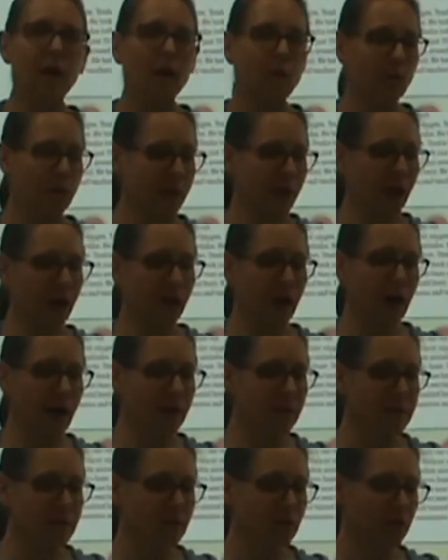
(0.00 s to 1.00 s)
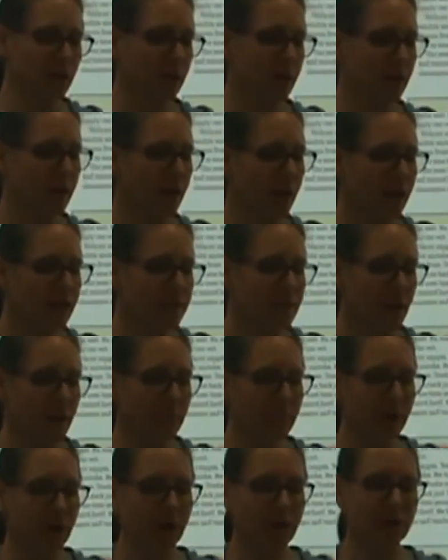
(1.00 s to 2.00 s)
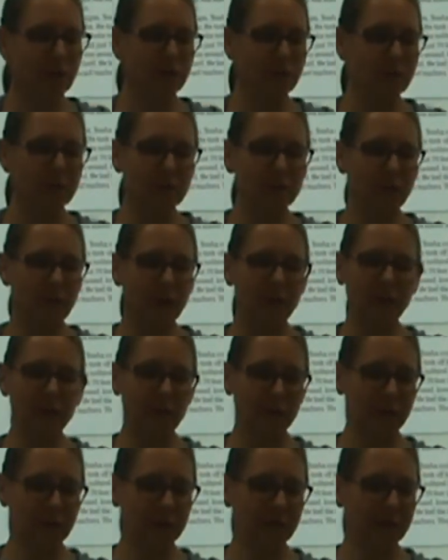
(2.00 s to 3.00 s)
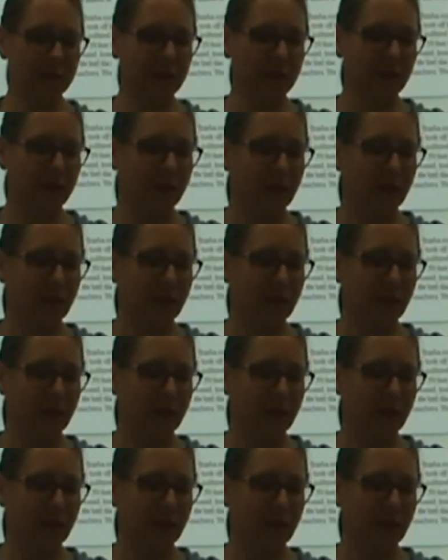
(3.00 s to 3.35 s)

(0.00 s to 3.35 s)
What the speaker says: Without oxygen, Tempa couldn't think clearly.